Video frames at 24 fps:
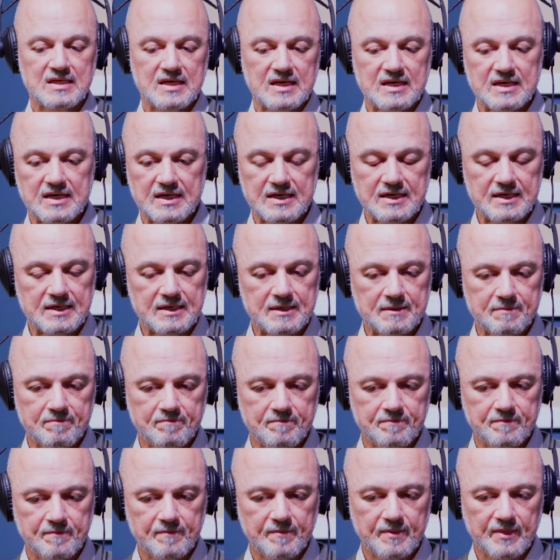
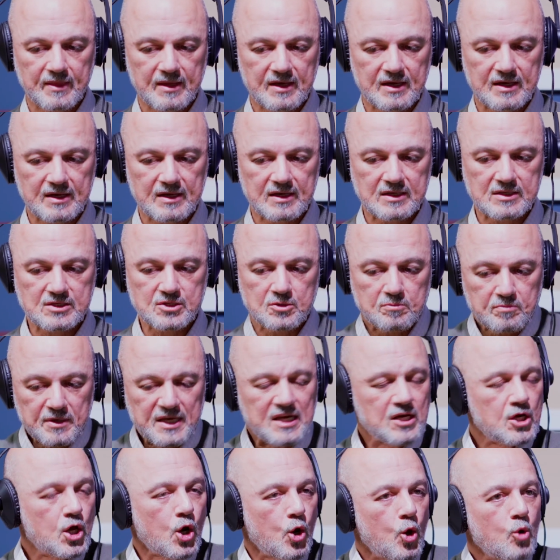To
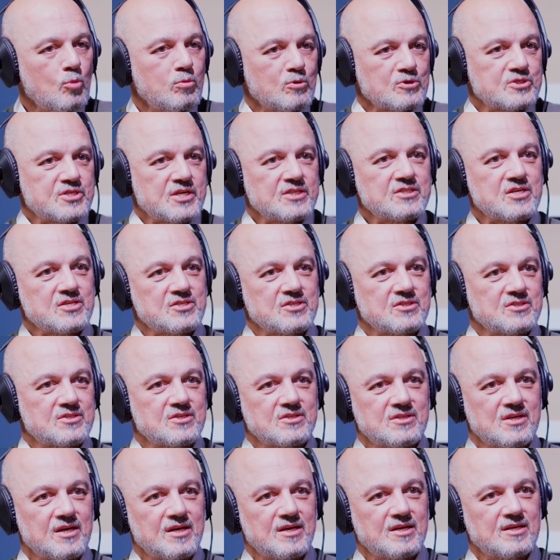be a global citizen
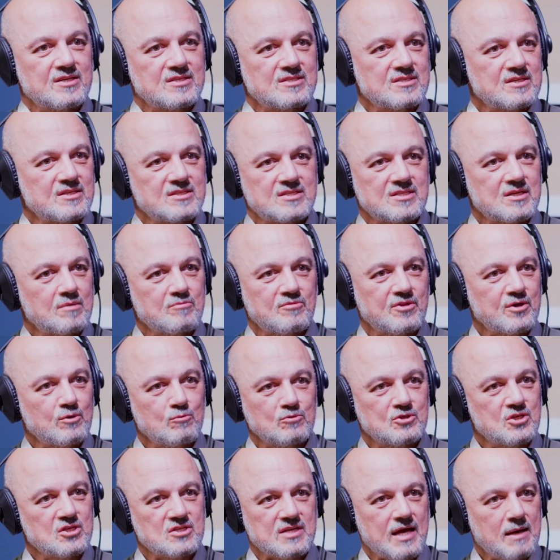today is something
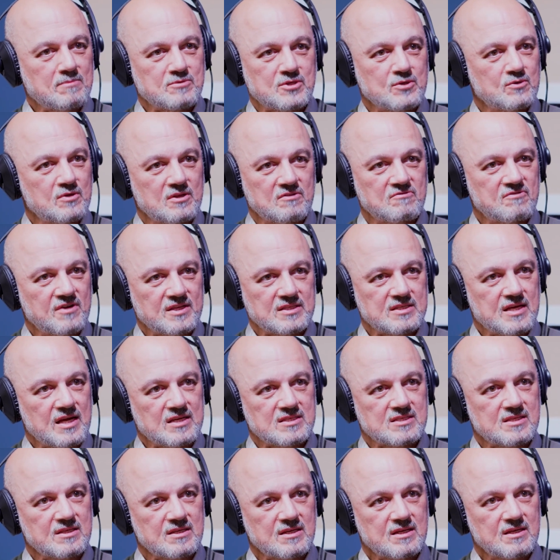which is absolutely
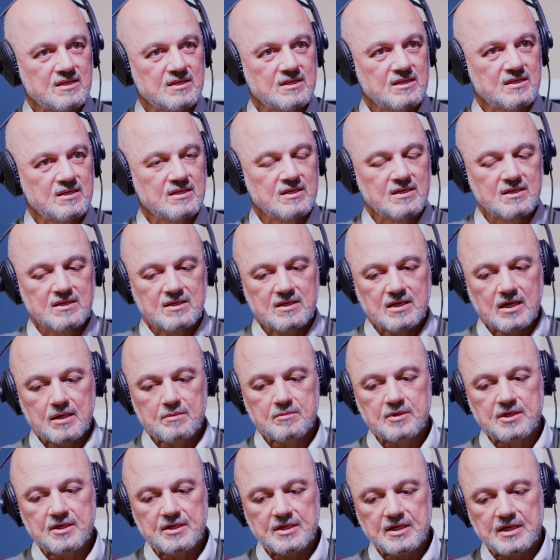fantastic. I
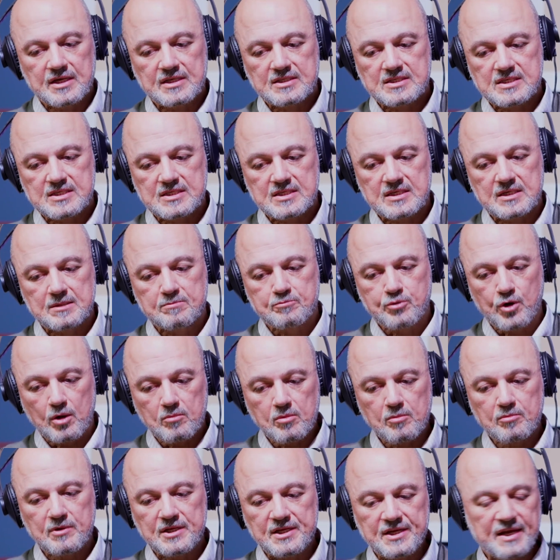mean, it's
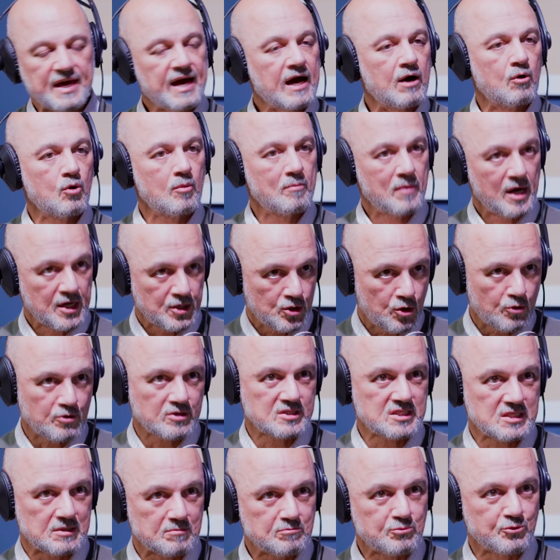probably now a
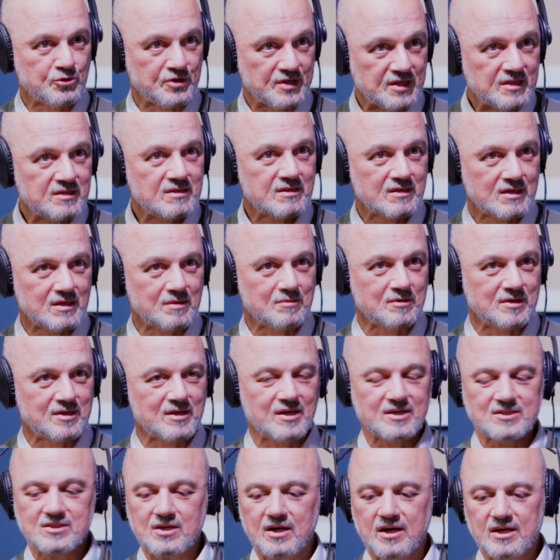minority breed. I mean,
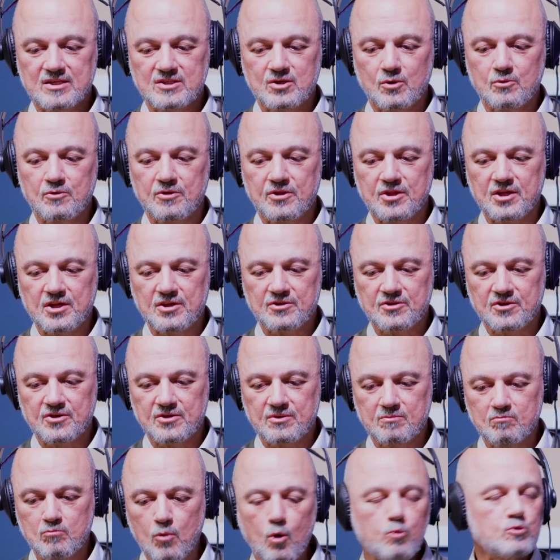I don't think
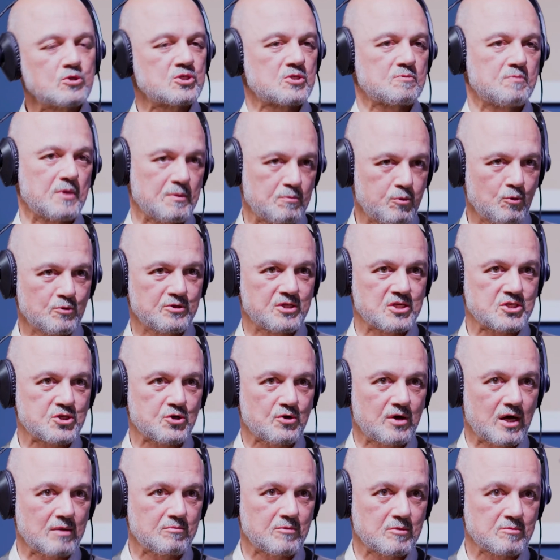that most people
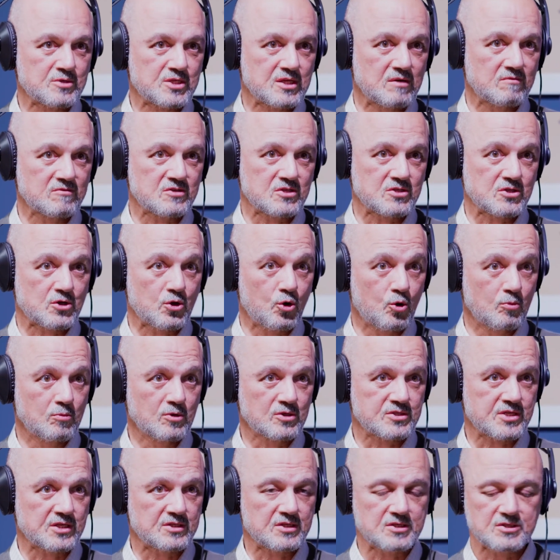describe themselves as
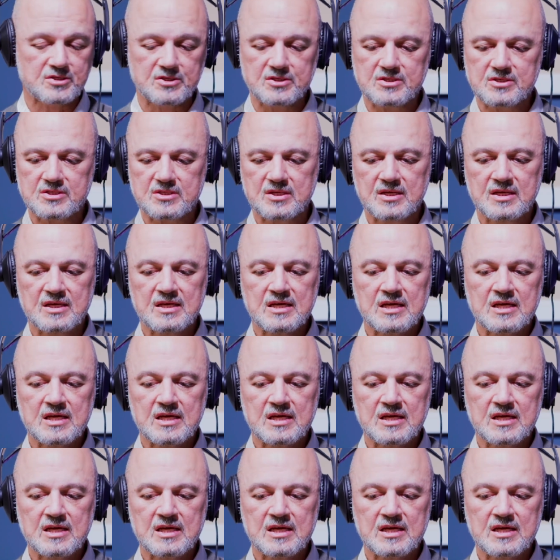global citizens.